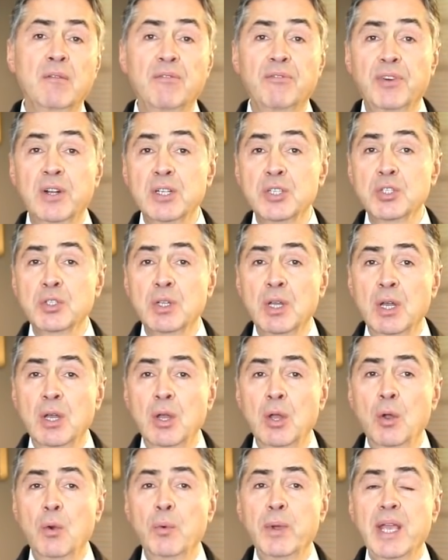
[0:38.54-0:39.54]
First,
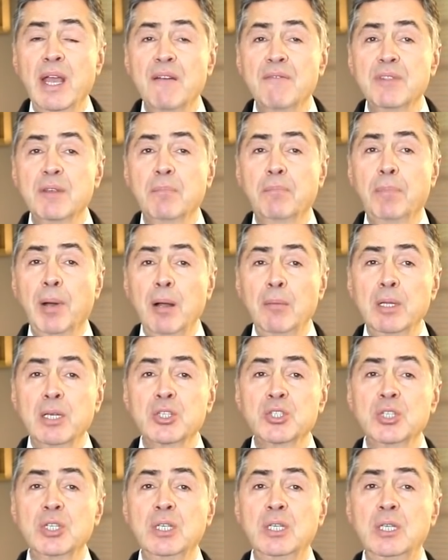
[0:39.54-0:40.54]
we have the
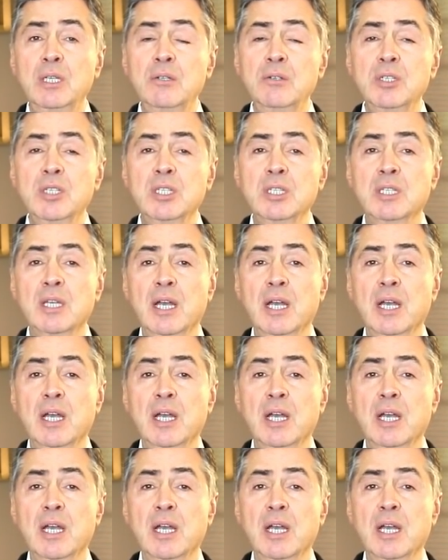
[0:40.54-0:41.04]
public security